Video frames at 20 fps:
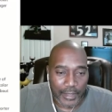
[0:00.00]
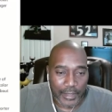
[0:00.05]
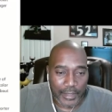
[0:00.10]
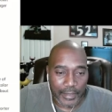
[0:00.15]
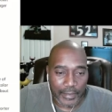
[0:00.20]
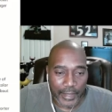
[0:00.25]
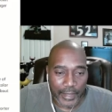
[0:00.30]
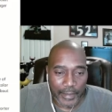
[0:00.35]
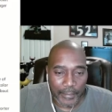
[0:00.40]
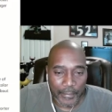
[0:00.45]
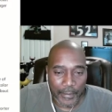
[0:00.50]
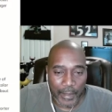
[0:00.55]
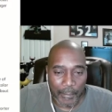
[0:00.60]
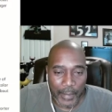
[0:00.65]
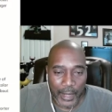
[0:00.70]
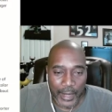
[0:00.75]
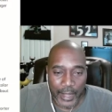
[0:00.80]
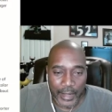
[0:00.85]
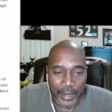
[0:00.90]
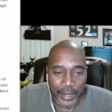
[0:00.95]
that
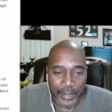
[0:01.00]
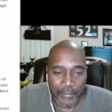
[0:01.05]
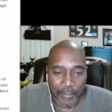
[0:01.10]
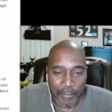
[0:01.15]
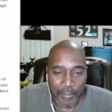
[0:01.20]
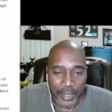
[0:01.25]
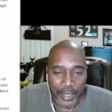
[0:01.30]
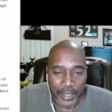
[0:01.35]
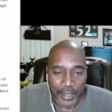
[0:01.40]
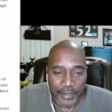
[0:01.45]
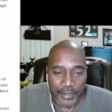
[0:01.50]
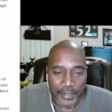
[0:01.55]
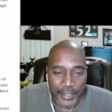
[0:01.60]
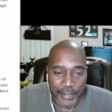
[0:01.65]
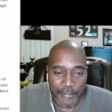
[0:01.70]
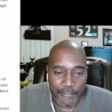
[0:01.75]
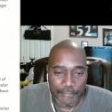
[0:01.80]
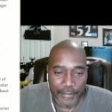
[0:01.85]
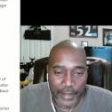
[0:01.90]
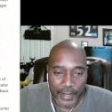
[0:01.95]
may not even be a
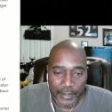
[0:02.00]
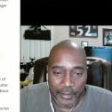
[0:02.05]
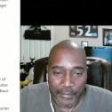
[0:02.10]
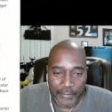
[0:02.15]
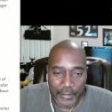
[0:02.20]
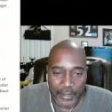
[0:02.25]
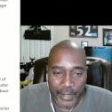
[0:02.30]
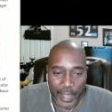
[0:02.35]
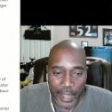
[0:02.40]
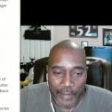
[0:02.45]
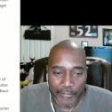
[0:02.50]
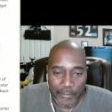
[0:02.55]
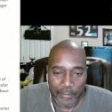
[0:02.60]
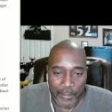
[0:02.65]
defect of a knife.